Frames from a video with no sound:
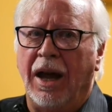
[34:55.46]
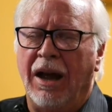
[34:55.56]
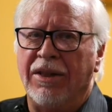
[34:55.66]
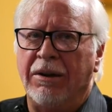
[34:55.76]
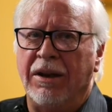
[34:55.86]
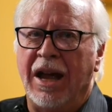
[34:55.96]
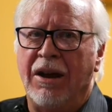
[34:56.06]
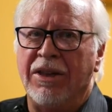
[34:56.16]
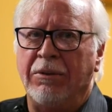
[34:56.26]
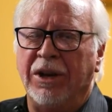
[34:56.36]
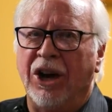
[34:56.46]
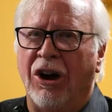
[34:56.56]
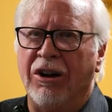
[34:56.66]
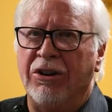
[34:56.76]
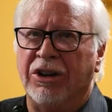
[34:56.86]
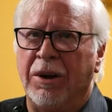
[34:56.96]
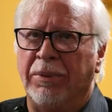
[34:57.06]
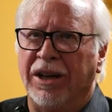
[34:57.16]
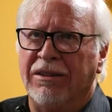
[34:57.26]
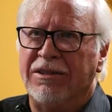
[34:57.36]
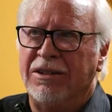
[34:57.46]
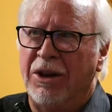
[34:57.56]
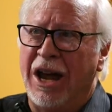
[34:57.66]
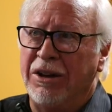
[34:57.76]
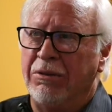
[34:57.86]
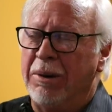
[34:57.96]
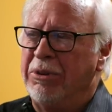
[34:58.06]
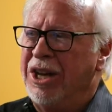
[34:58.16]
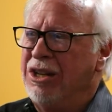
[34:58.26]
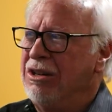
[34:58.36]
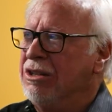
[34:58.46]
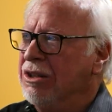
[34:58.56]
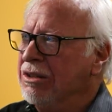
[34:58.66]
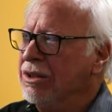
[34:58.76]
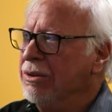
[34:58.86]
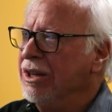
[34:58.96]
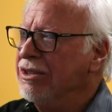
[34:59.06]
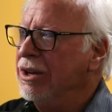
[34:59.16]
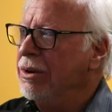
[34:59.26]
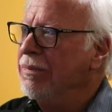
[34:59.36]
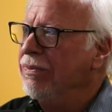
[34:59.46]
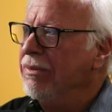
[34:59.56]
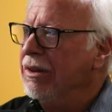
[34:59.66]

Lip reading: how they regard your company, so how your reputation is doing. So